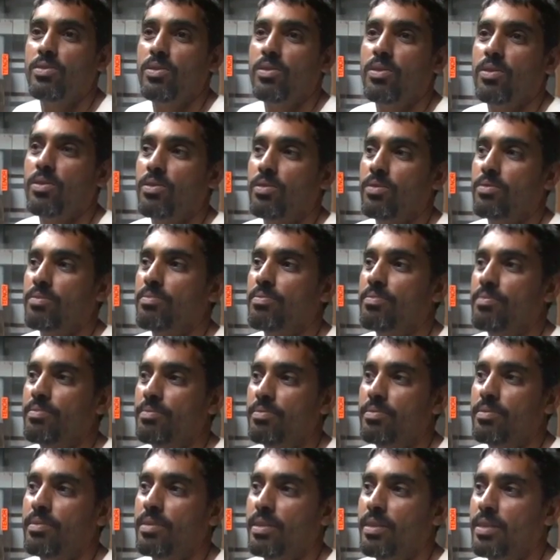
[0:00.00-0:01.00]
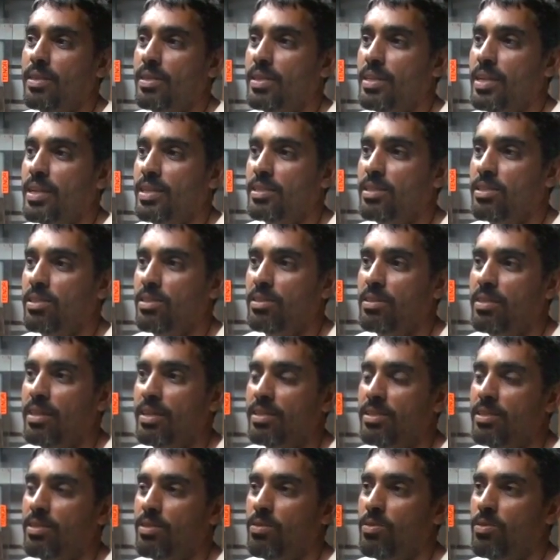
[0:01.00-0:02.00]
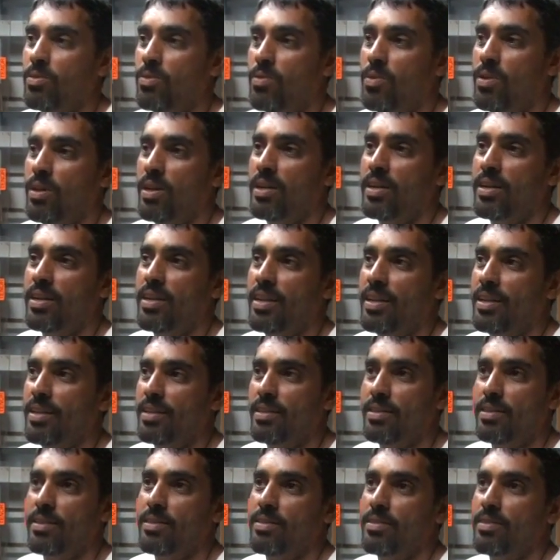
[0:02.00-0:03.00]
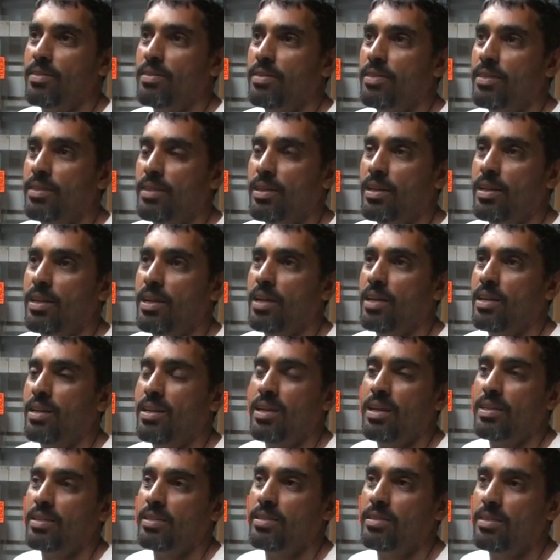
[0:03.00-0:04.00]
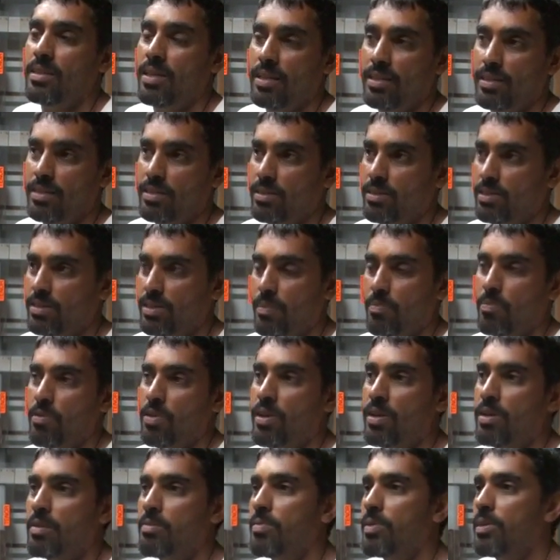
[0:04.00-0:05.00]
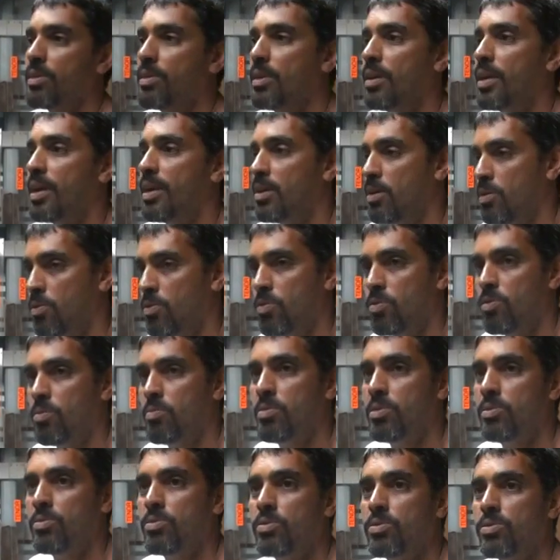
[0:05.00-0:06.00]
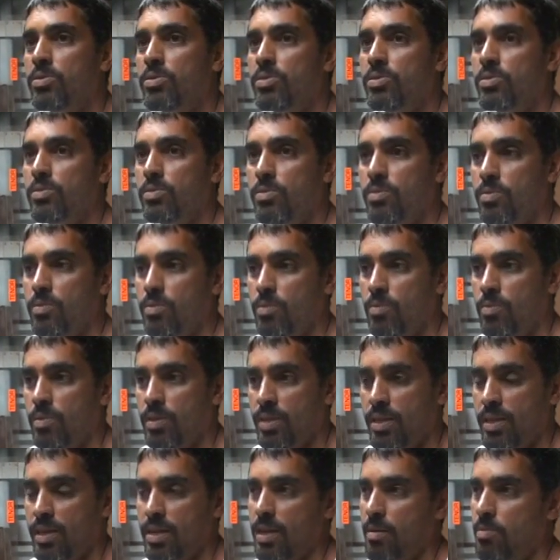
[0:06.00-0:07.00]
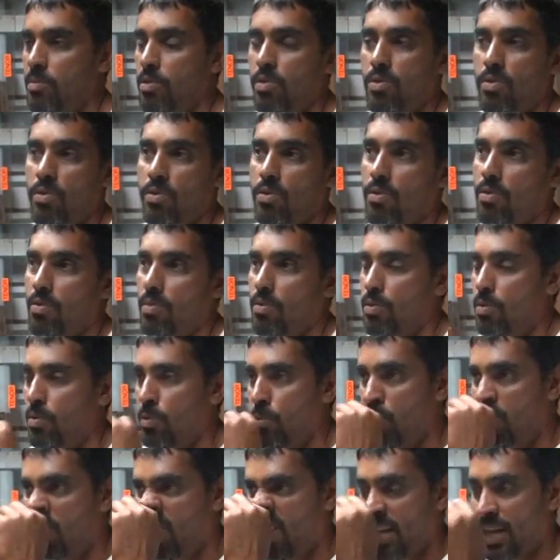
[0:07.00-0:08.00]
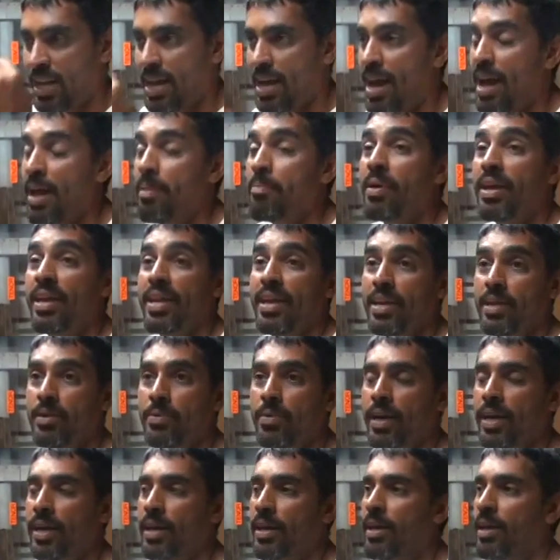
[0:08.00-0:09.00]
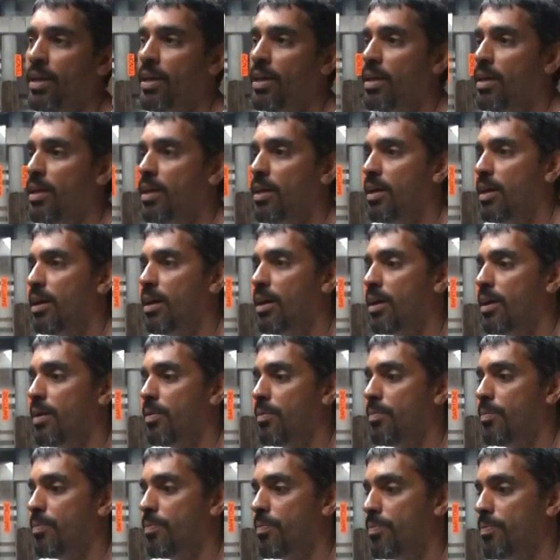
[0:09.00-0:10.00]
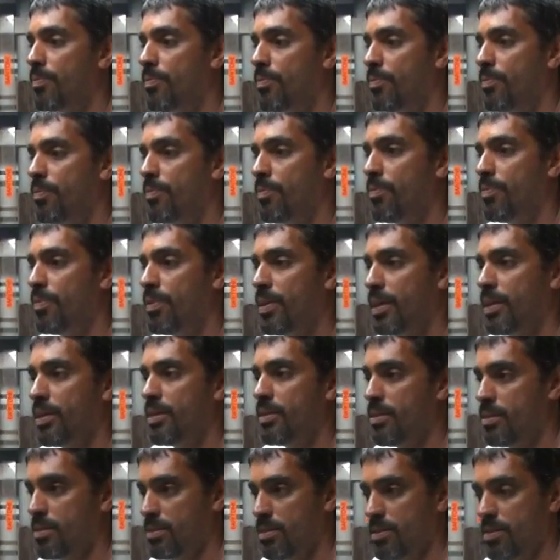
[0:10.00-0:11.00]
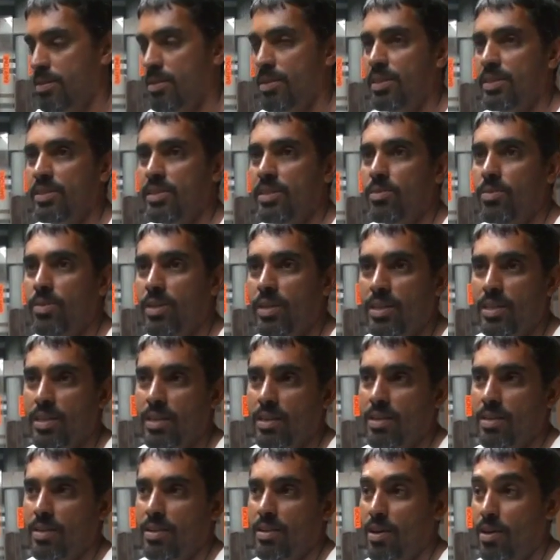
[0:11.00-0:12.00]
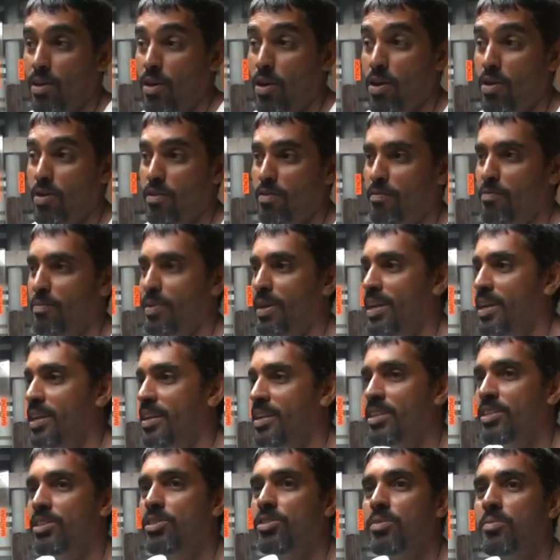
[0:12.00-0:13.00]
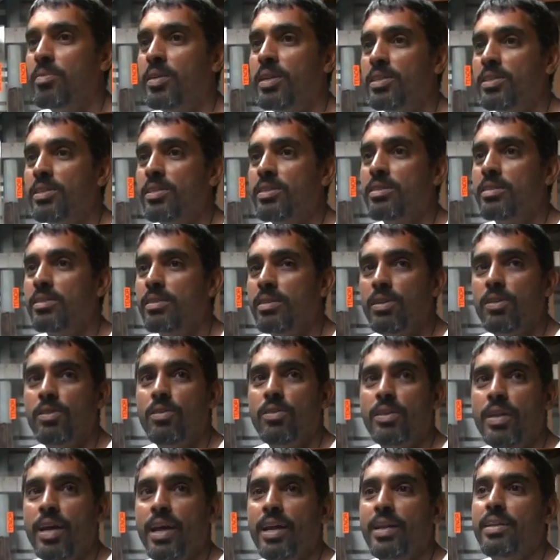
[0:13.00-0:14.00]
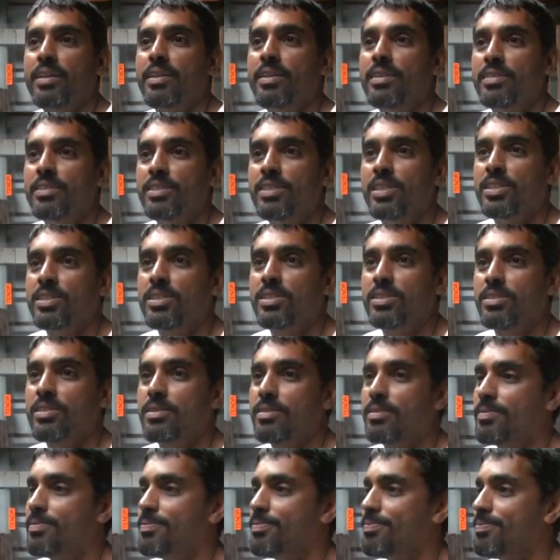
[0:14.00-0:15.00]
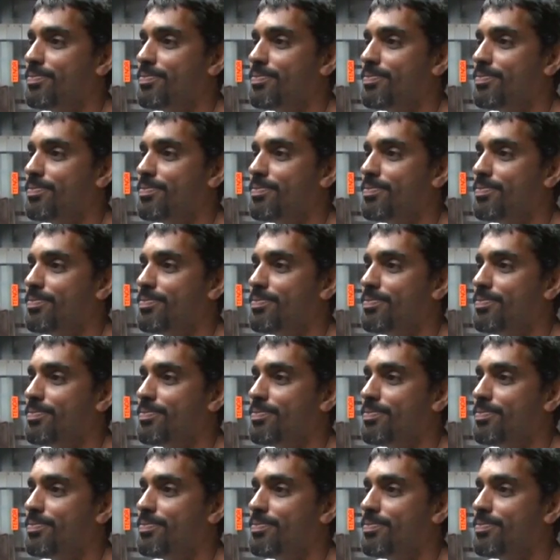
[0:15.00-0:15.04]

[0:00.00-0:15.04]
I think that's the good quality that I think a lot of not separating, but a lot of local builders when they come out, or that I met anyway, um, that they still get the heart of building instruments. Not just